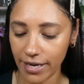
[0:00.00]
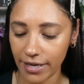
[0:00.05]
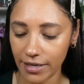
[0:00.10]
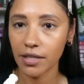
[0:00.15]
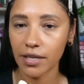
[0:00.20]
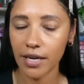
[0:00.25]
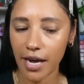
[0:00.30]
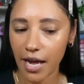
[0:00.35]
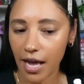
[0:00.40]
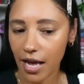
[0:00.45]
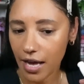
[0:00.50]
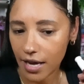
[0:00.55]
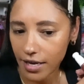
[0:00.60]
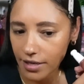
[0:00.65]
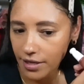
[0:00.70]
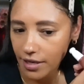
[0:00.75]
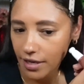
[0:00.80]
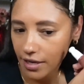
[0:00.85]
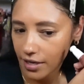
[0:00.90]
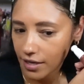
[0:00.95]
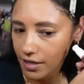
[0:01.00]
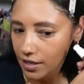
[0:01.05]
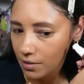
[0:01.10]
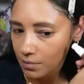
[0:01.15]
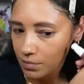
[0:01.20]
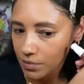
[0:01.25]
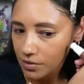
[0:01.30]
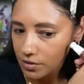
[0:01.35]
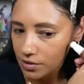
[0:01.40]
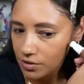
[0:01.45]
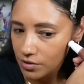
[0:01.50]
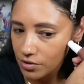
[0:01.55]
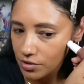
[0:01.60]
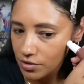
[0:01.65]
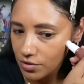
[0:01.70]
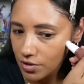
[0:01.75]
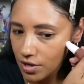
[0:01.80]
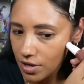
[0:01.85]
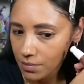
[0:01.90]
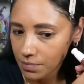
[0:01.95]
I'm gonna add a couple of
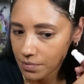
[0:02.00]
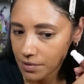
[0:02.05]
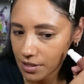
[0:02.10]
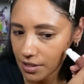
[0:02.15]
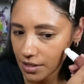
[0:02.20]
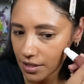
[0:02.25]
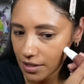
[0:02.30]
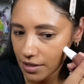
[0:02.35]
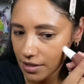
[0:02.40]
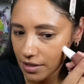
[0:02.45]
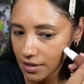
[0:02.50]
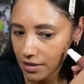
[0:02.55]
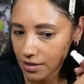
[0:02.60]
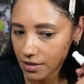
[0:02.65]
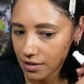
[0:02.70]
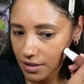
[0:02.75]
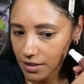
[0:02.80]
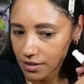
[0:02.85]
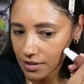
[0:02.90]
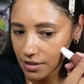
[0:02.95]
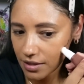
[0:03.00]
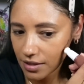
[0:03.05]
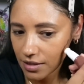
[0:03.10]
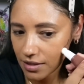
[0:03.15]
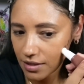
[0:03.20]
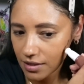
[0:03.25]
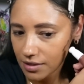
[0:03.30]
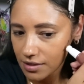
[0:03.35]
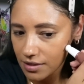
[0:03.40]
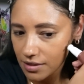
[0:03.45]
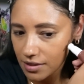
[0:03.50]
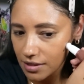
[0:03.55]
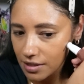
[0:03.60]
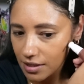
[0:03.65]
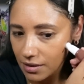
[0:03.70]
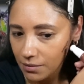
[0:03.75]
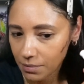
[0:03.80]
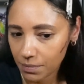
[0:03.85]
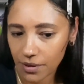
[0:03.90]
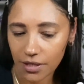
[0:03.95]
drops here. Like I said, it is
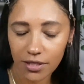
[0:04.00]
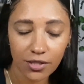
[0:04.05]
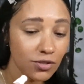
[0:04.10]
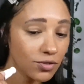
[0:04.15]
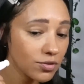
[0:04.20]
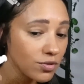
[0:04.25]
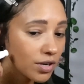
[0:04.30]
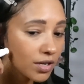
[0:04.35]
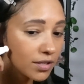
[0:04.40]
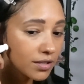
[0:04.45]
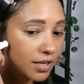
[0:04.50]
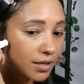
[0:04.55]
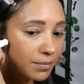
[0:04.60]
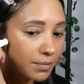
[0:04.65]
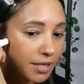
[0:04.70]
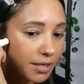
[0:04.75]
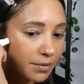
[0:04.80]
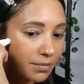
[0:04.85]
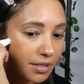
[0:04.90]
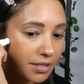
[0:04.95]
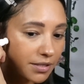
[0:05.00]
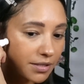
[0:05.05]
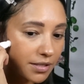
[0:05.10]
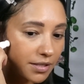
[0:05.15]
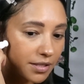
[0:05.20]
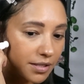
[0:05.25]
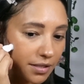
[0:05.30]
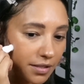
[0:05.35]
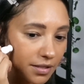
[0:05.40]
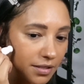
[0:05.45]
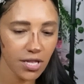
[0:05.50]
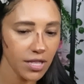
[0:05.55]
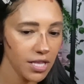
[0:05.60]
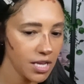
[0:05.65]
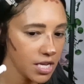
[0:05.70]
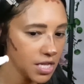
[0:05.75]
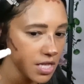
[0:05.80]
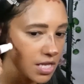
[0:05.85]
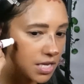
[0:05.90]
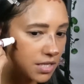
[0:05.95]
deep, but it's not that pigmented. I
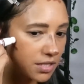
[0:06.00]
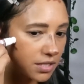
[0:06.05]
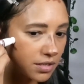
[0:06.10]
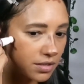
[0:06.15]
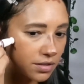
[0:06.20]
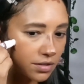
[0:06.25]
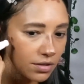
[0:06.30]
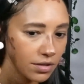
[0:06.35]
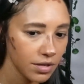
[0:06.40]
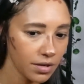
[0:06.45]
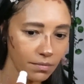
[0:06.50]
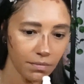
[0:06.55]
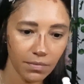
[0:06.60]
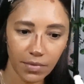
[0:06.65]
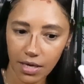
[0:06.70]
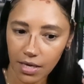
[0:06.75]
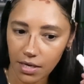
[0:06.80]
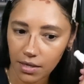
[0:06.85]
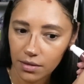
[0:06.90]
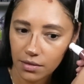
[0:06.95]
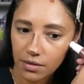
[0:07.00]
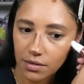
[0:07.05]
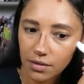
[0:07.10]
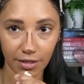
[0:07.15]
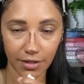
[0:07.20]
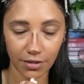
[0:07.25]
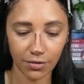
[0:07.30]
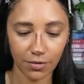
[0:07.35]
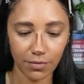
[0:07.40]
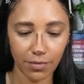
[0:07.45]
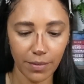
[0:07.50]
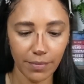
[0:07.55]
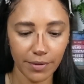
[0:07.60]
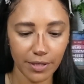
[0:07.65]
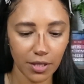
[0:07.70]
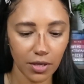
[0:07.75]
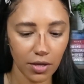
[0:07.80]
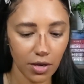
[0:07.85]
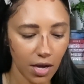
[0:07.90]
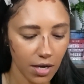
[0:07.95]
think that's a good amount. Need to remember
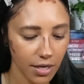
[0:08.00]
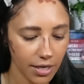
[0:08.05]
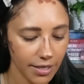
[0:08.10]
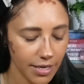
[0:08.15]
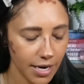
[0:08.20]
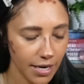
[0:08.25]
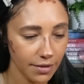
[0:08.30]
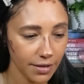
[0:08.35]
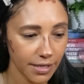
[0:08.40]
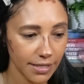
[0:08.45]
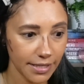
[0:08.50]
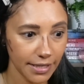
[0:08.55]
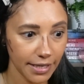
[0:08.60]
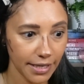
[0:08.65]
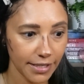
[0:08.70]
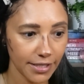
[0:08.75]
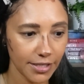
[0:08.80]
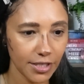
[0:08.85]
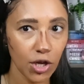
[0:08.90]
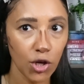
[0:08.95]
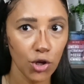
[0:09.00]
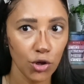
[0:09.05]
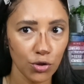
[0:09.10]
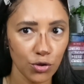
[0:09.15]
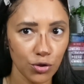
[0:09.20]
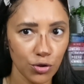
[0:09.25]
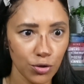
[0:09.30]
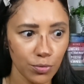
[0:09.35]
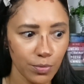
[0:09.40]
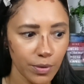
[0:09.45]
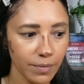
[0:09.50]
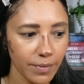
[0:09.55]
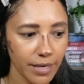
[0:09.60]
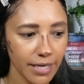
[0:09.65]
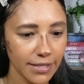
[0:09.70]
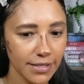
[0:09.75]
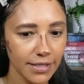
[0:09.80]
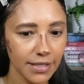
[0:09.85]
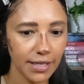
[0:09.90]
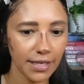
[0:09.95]
to lock it, otherwise it gets super
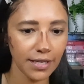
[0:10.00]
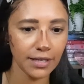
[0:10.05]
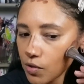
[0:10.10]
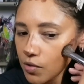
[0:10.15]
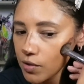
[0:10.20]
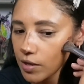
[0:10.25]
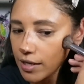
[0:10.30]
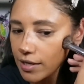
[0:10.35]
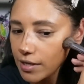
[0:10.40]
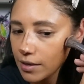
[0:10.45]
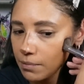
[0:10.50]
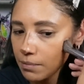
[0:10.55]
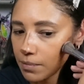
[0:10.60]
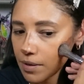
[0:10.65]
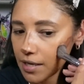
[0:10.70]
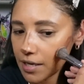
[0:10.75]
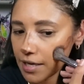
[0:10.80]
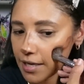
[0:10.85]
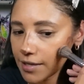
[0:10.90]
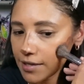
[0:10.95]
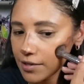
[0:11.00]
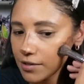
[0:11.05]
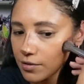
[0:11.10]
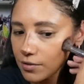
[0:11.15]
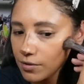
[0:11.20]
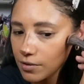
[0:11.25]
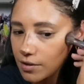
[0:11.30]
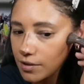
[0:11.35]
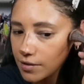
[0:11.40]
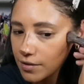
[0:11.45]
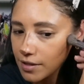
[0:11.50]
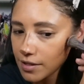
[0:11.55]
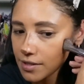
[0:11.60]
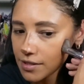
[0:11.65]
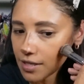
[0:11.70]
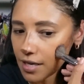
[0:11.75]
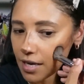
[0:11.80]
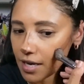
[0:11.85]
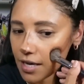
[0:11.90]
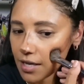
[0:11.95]
messy. Go ahead and blend all of this
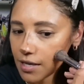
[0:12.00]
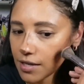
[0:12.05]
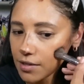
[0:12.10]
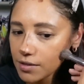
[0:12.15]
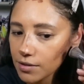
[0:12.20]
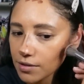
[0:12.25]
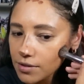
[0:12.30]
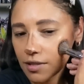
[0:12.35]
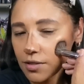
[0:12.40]
out.